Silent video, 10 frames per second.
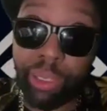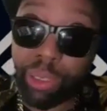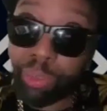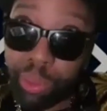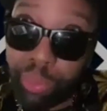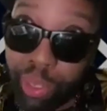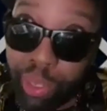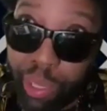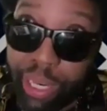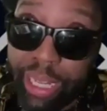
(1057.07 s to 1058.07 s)
yeah. is supposed to be the
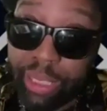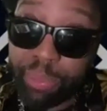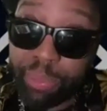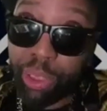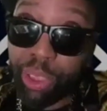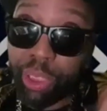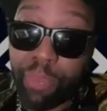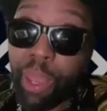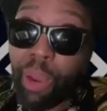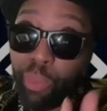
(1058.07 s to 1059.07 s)
one that's supposed to
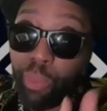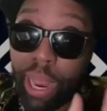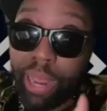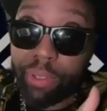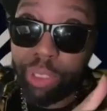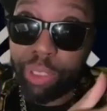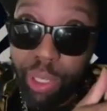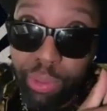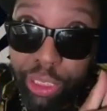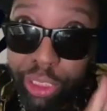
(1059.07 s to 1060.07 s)
rival
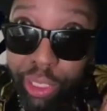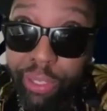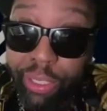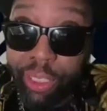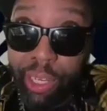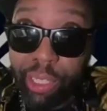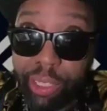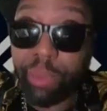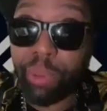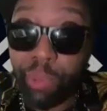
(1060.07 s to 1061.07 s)
Tony Stark and all of
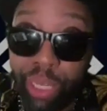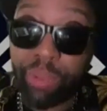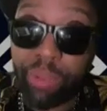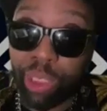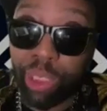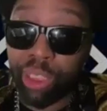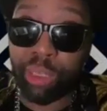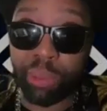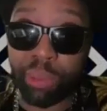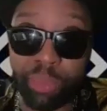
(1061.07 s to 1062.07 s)
them and Reed Richards.
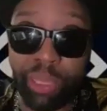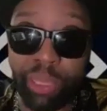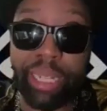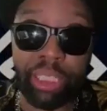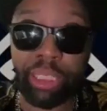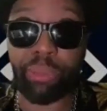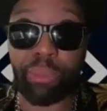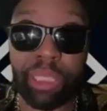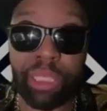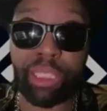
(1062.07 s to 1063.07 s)
She's supposed to be like
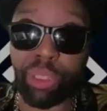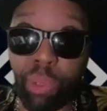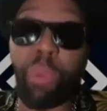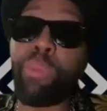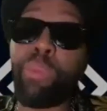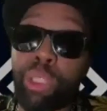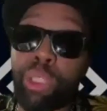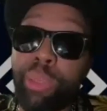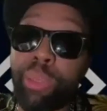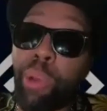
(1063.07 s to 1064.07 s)
one of the, or no,
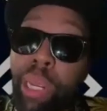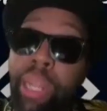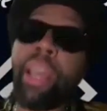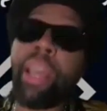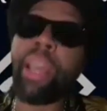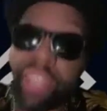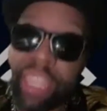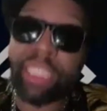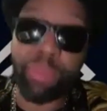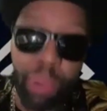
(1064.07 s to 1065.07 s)
excuse me, not one, the
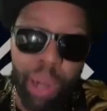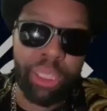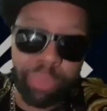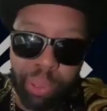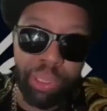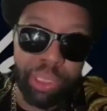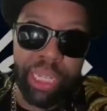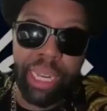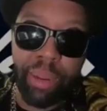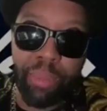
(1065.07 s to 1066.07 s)
smartest person
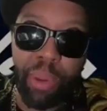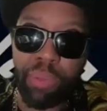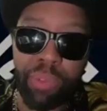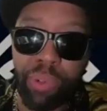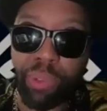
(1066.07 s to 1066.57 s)
in the Marvel